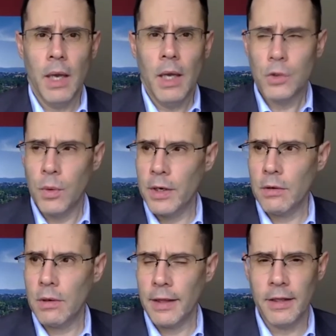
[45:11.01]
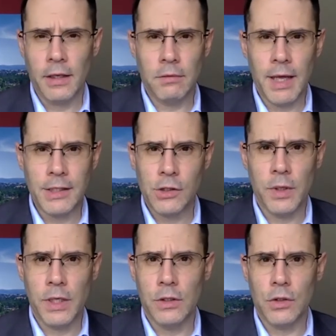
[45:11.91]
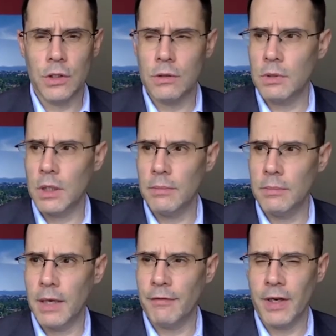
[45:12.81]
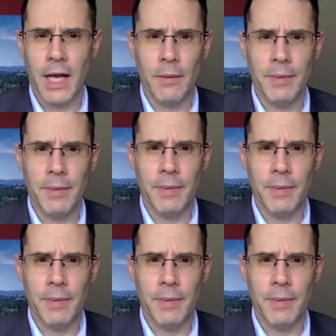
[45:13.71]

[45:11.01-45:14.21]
Twitter, I think last week, just I forget how many